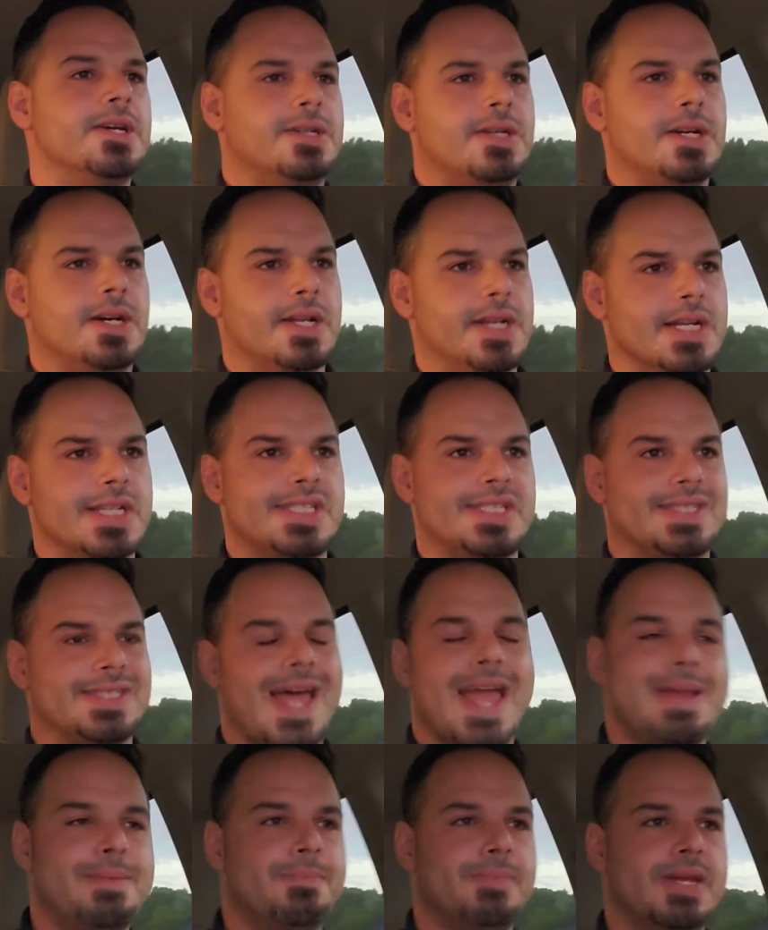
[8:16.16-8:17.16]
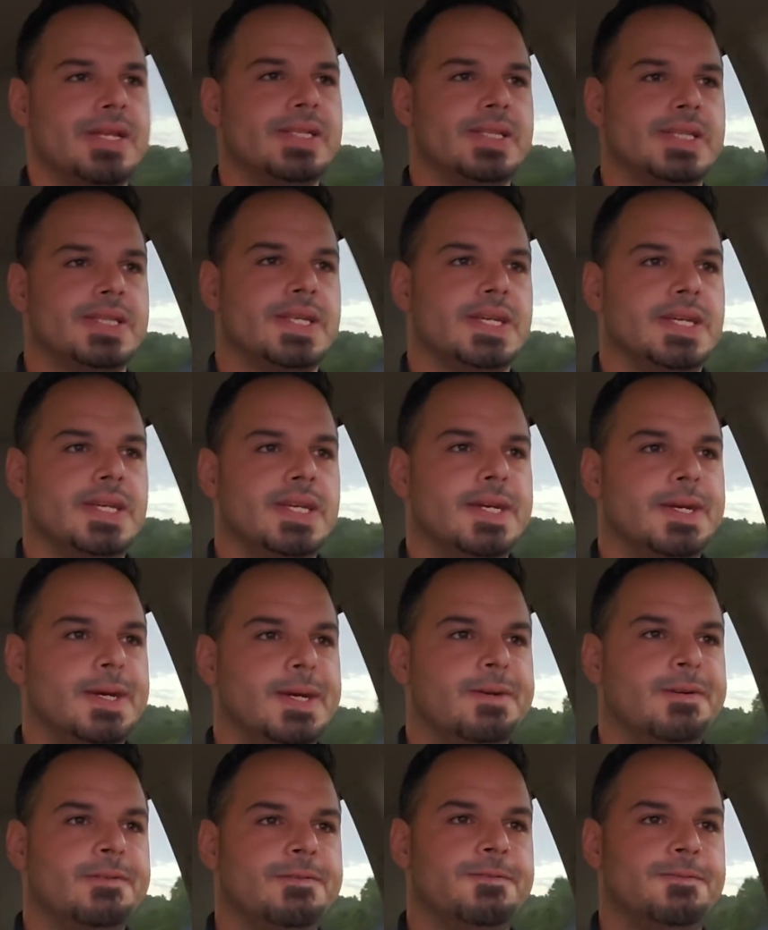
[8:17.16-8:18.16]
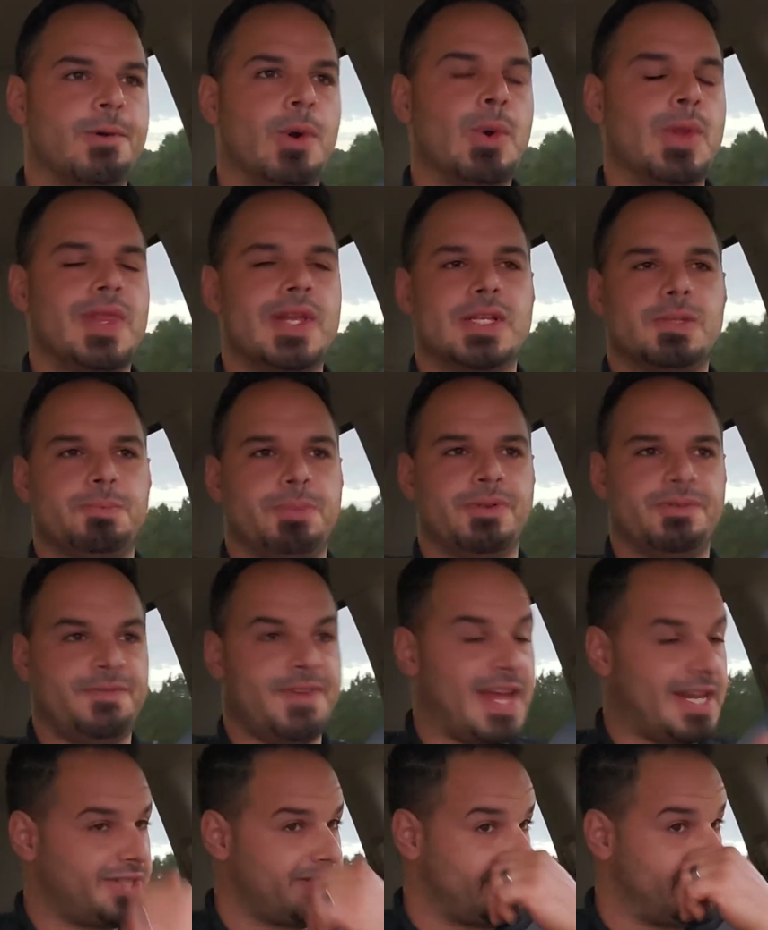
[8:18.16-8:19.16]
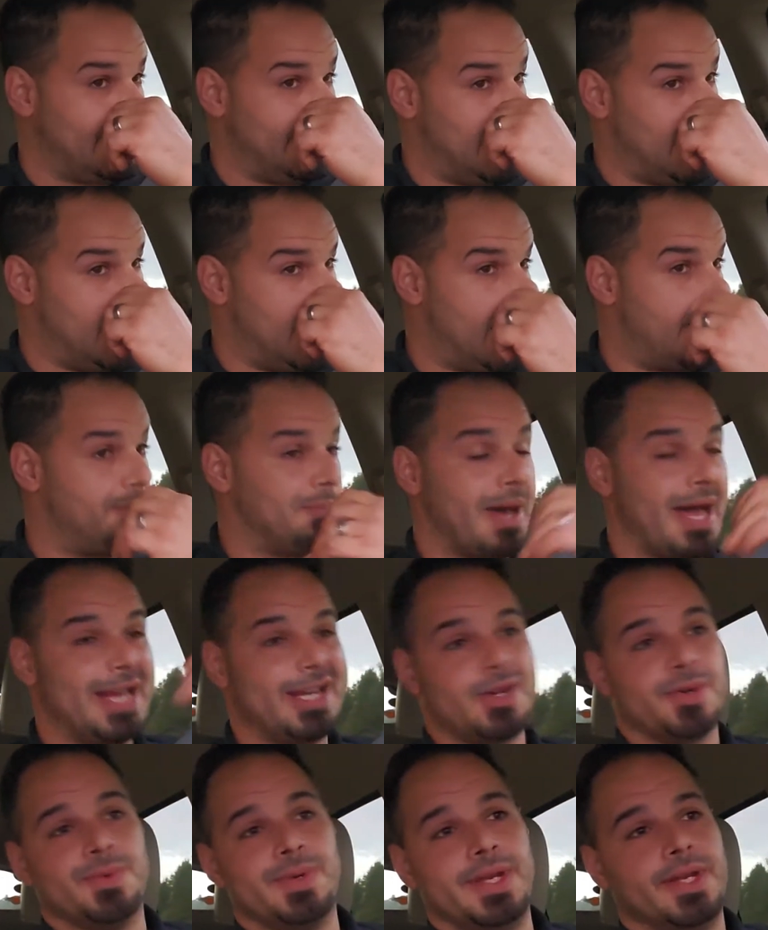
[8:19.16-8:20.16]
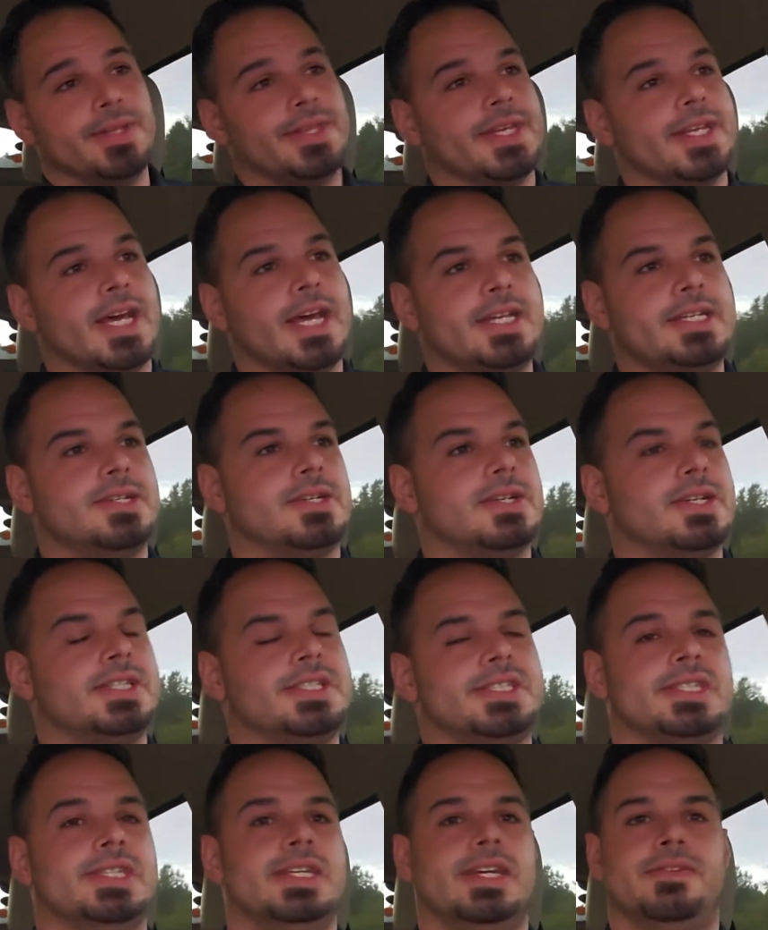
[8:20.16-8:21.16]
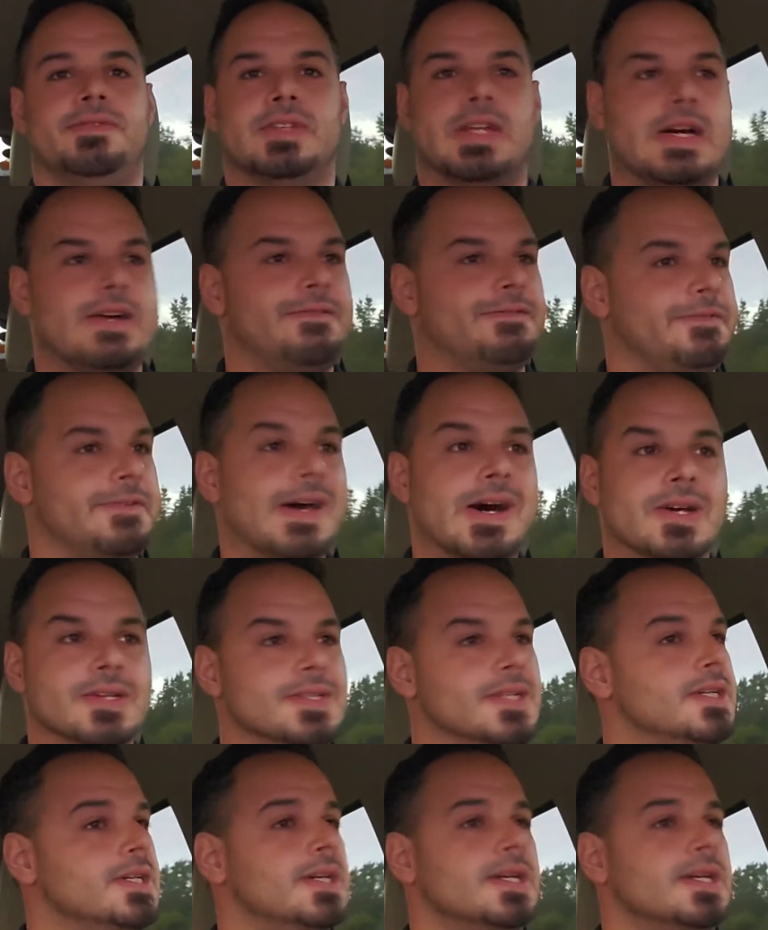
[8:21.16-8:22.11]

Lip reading: an excitement for this profession and my career that I honestly have not felt